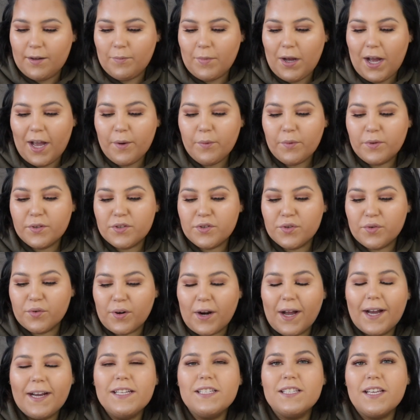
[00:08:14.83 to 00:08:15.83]
I will
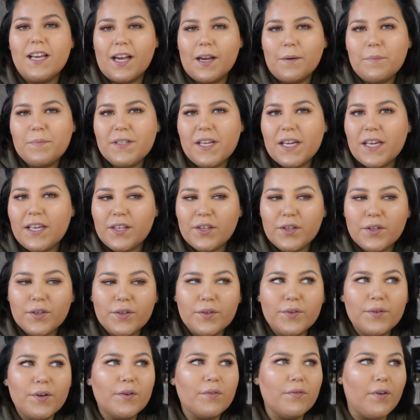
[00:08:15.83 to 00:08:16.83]
try to update you